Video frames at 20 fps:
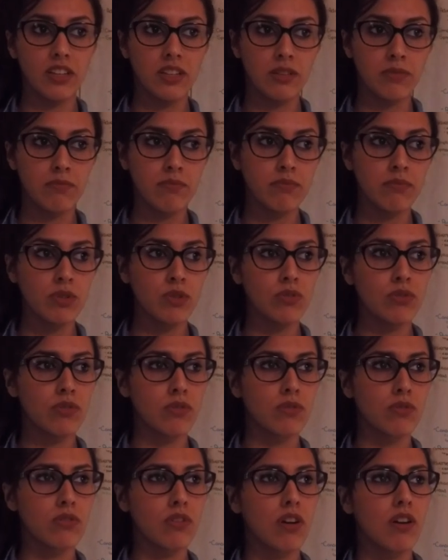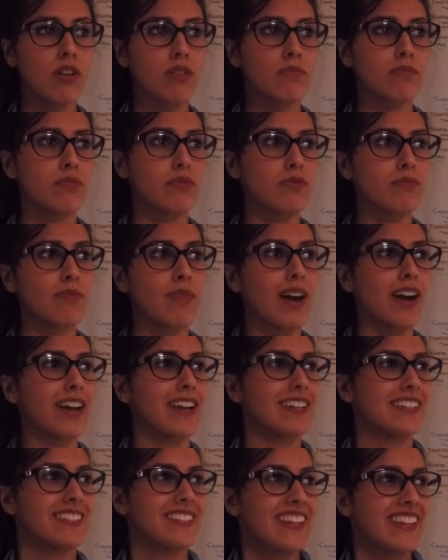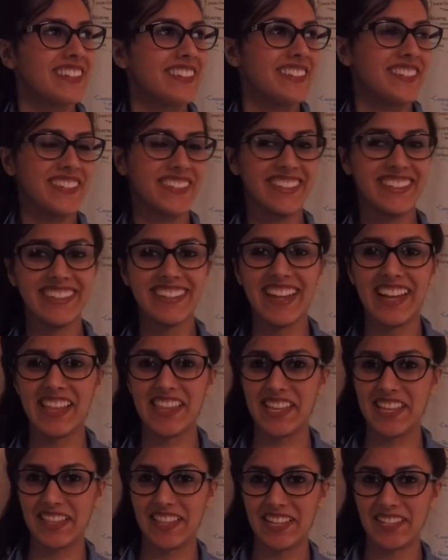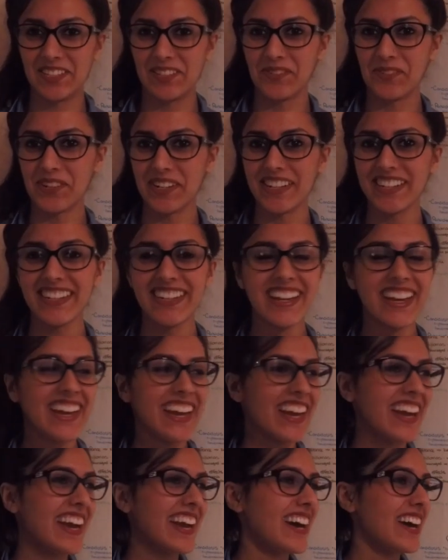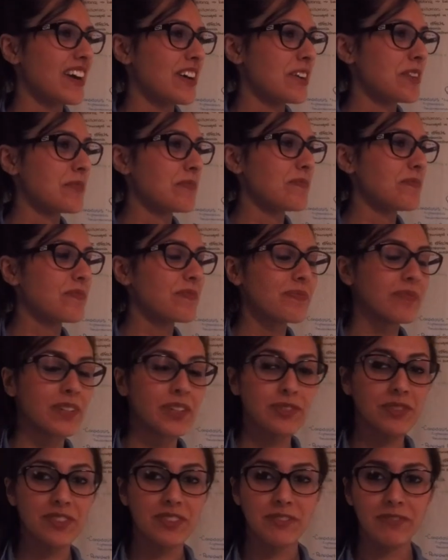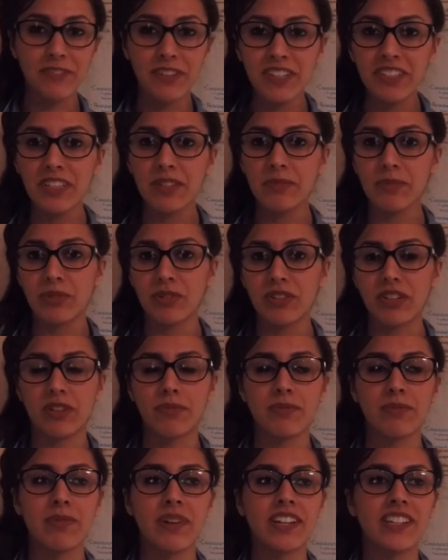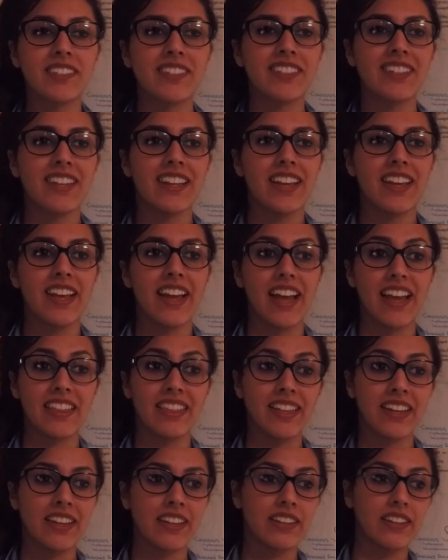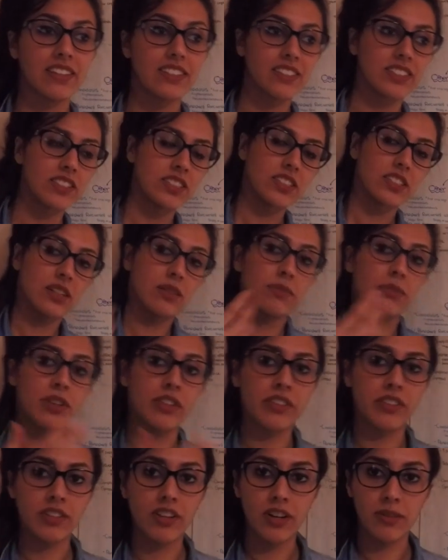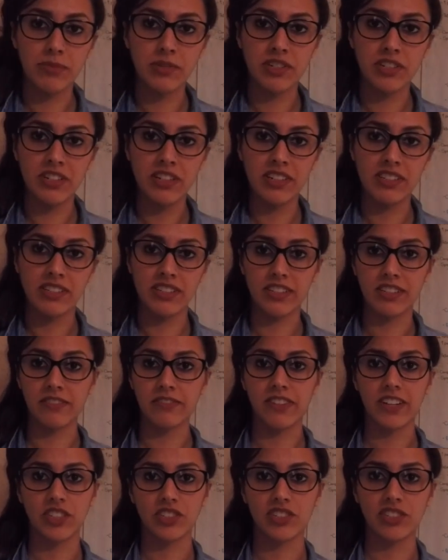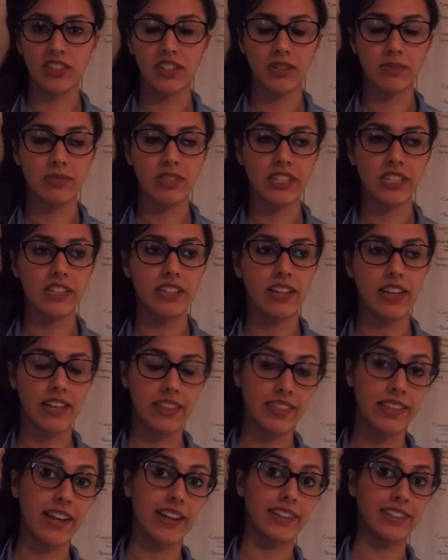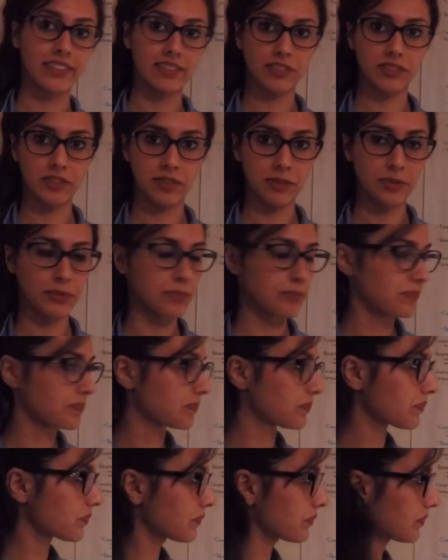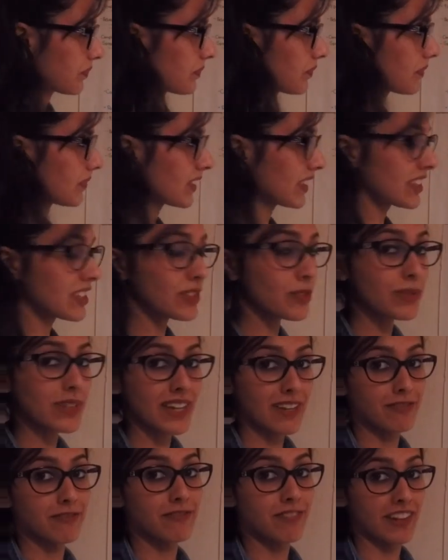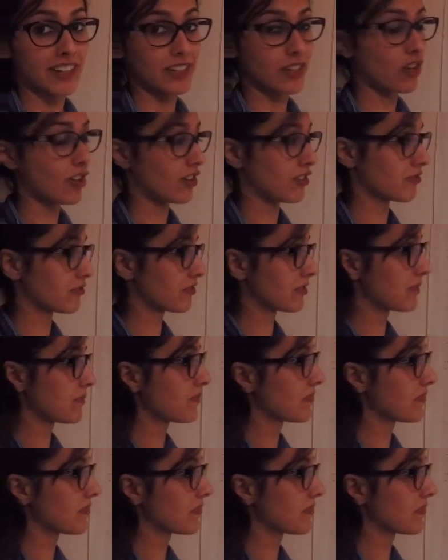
immunocompromisation, I think that's a word. But you're severely immunocompromised, and then some other opportunistic infection comes in, and that kills you, because you can't fight it off.